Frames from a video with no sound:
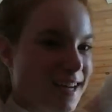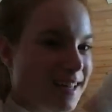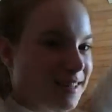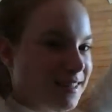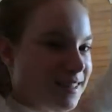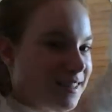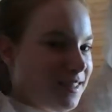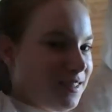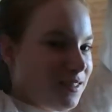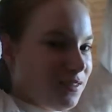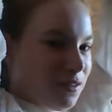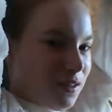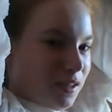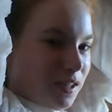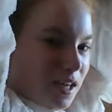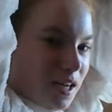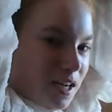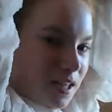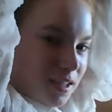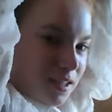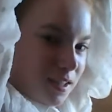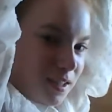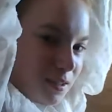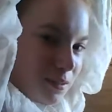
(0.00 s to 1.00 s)
And then you're
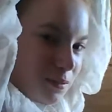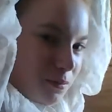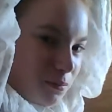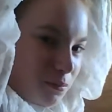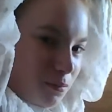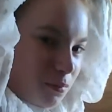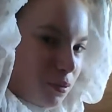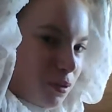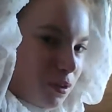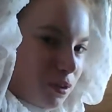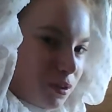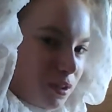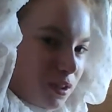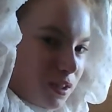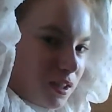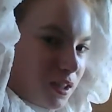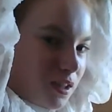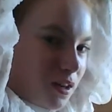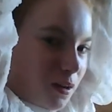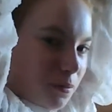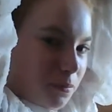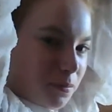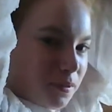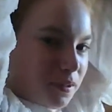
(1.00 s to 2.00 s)
kind of
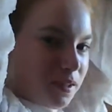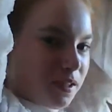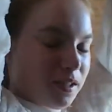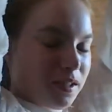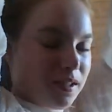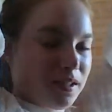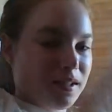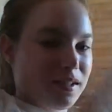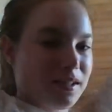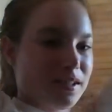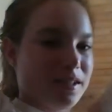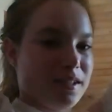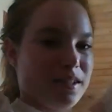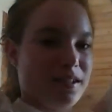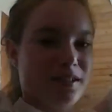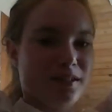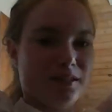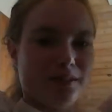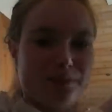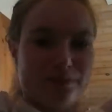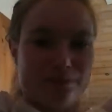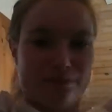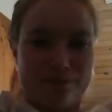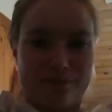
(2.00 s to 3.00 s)
pushing up,
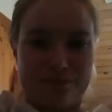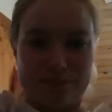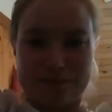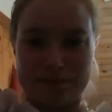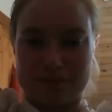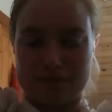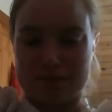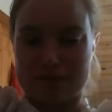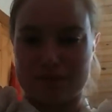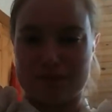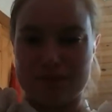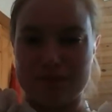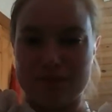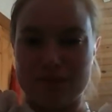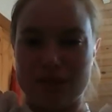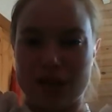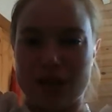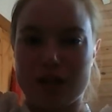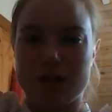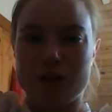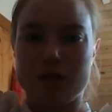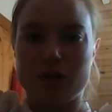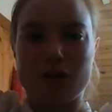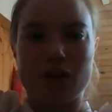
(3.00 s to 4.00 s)
and
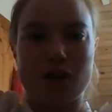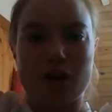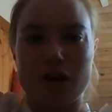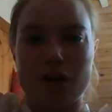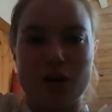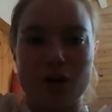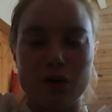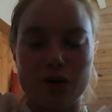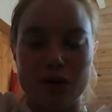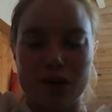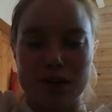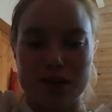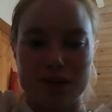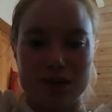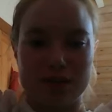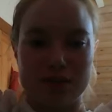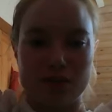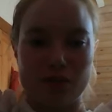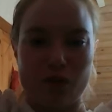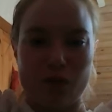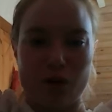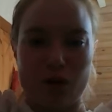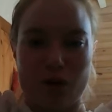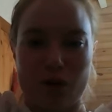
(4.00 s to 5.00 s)
you can hold
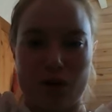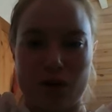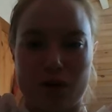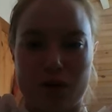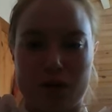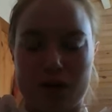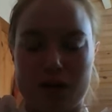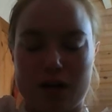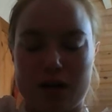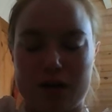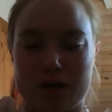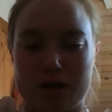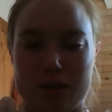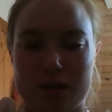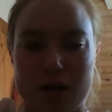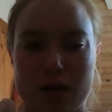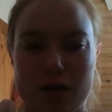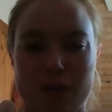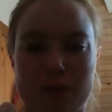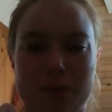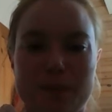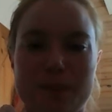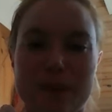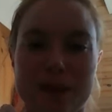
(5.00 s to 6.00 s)
this for
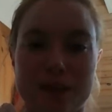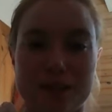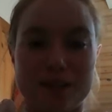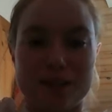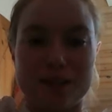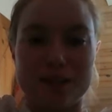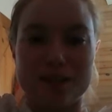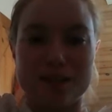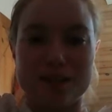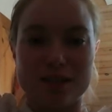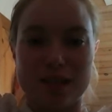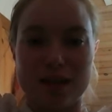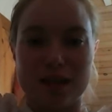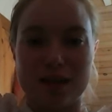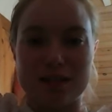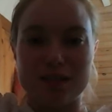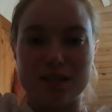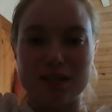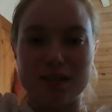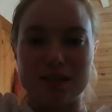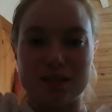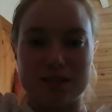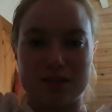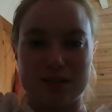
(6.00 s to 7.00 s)
about a minute
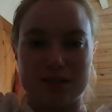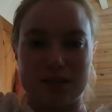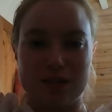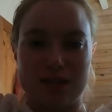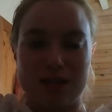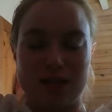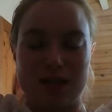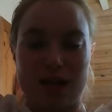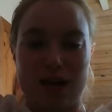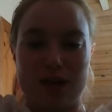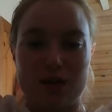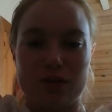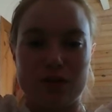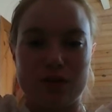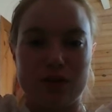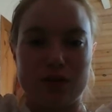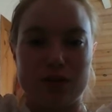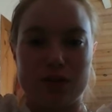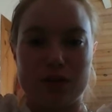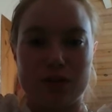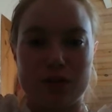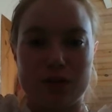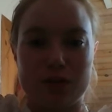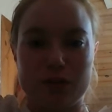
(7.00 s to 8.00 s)
and then take down, or
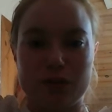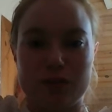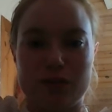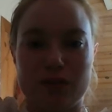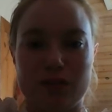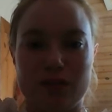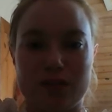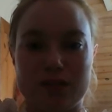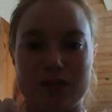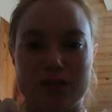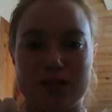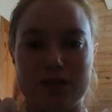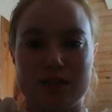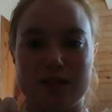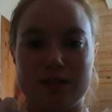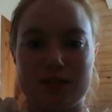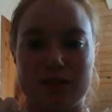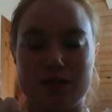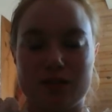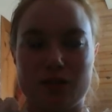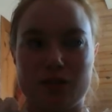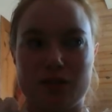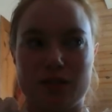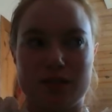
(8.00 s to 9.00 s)
you can do it for
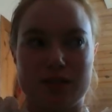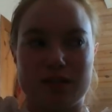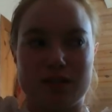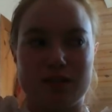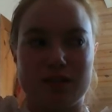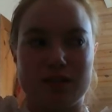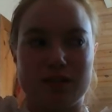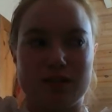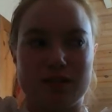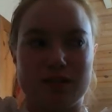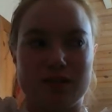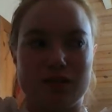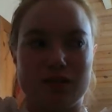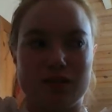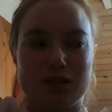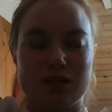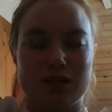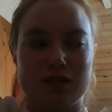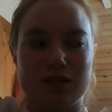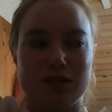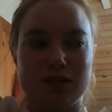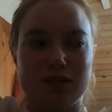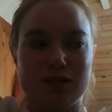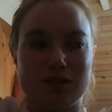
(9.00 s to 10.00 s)
just
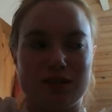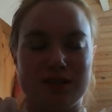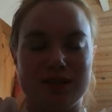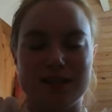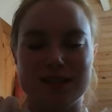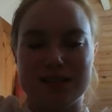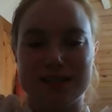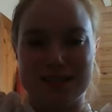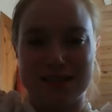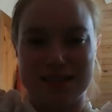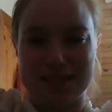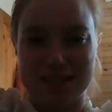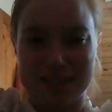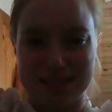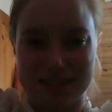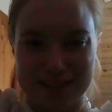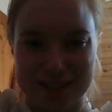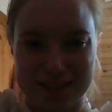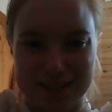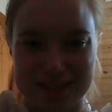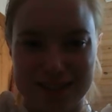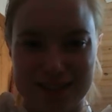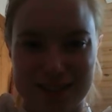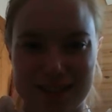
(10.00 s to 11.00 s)

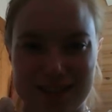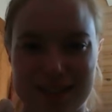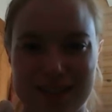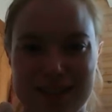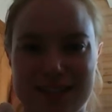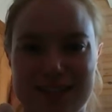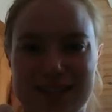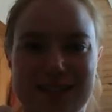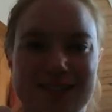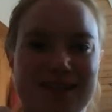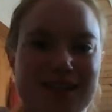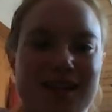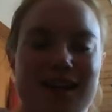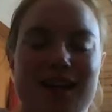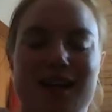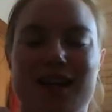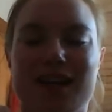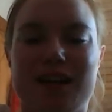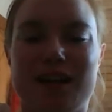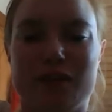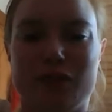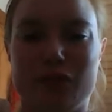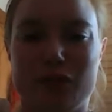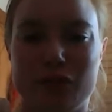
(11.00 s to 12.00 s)
16 seconds
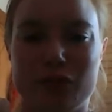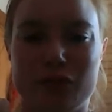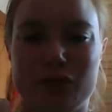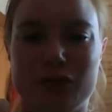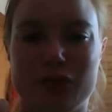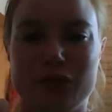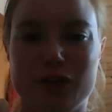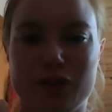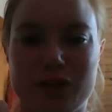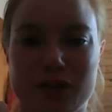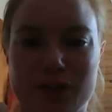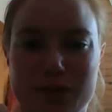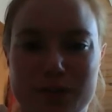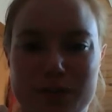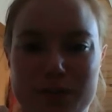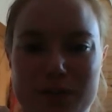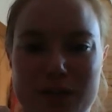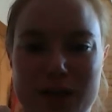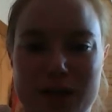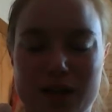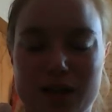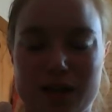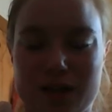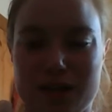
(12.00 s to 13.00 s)
if you feel
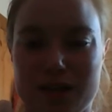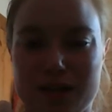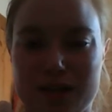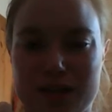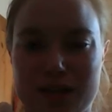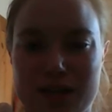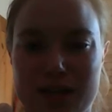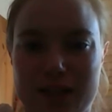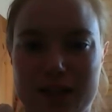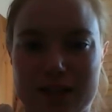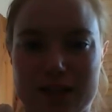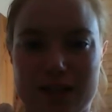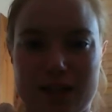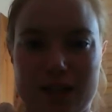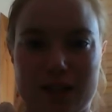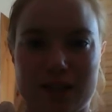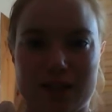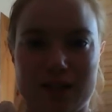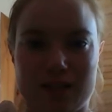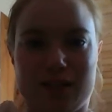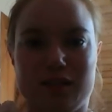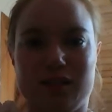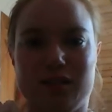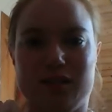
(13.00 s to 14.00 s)
better like that.